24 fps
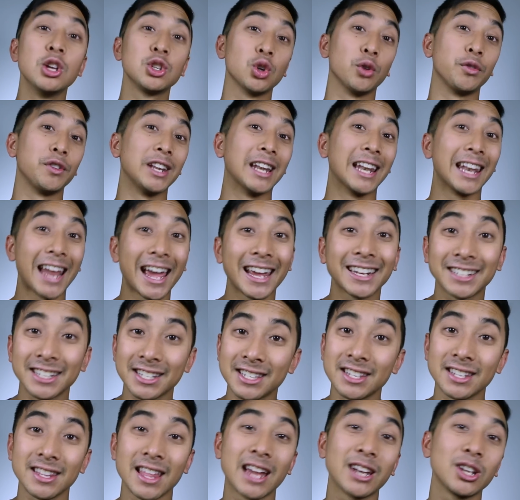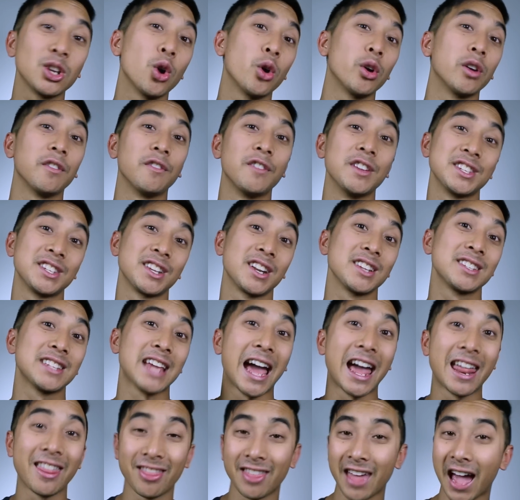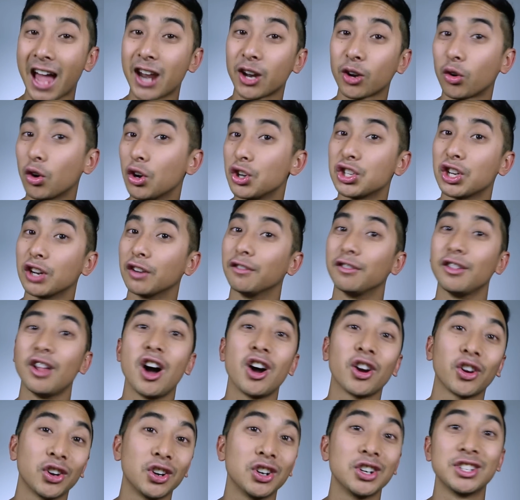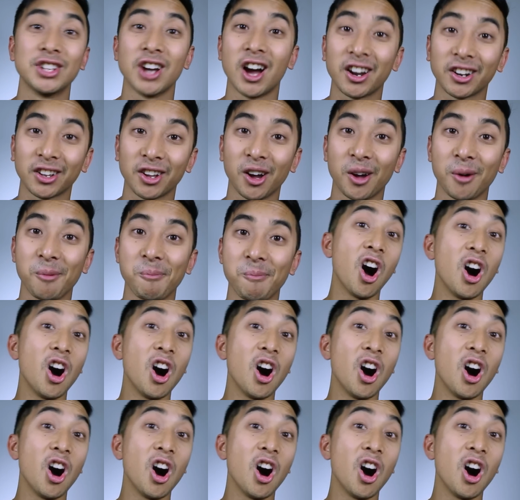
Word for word: so if you'd like to see that, go and visit us at thatchristianvlogger.com.